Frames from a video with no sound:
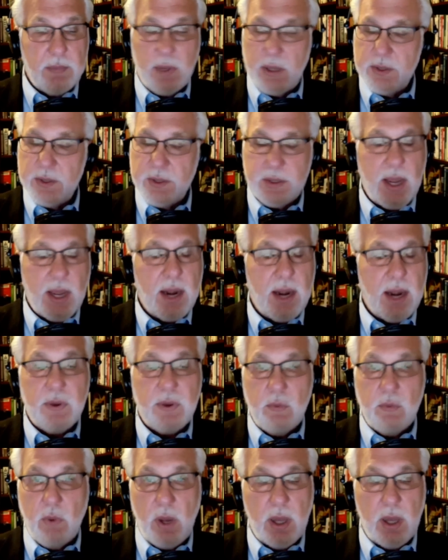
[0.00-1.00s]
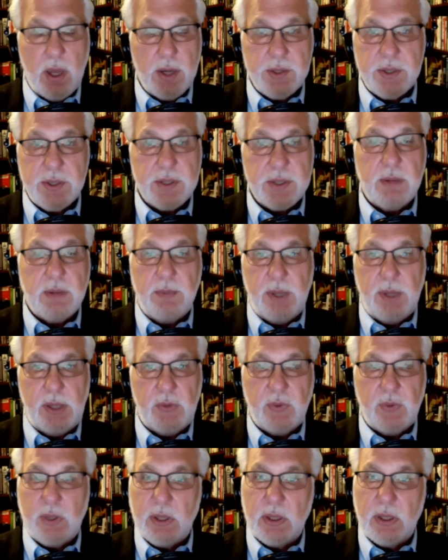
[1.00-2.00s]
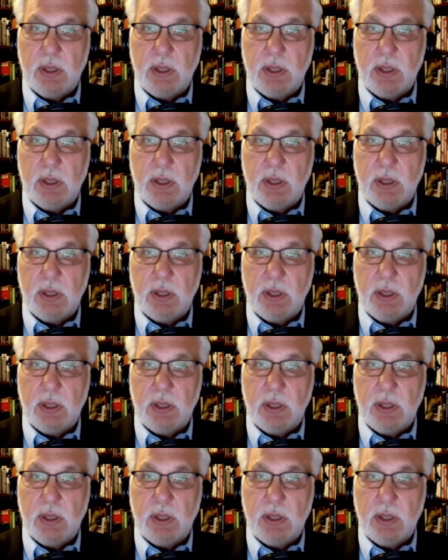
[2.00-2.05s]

Just every one. It's just amazing.